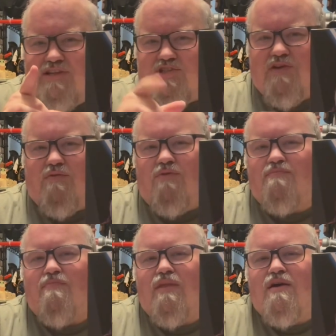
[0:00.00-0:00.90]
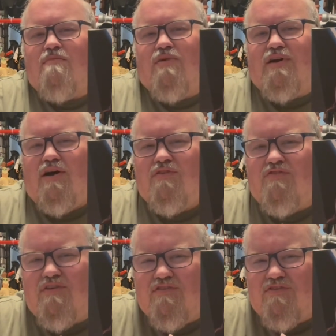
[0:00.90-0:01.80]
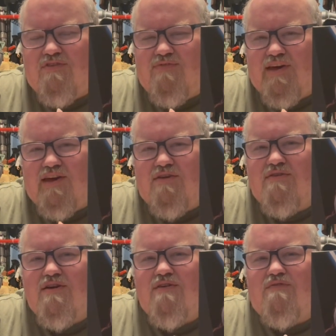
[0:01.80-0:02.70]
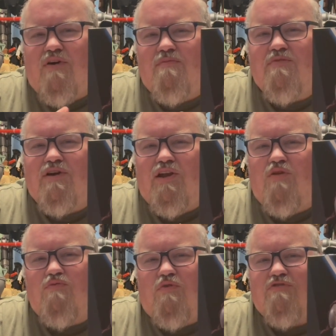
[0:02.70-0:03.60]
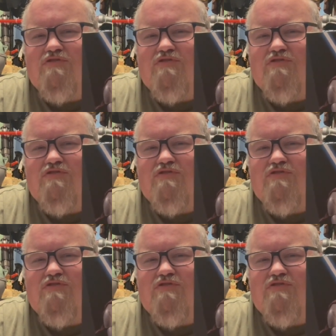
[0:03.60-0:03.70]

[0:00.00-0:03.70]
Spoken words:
General, because this is the figure from the Clone Wars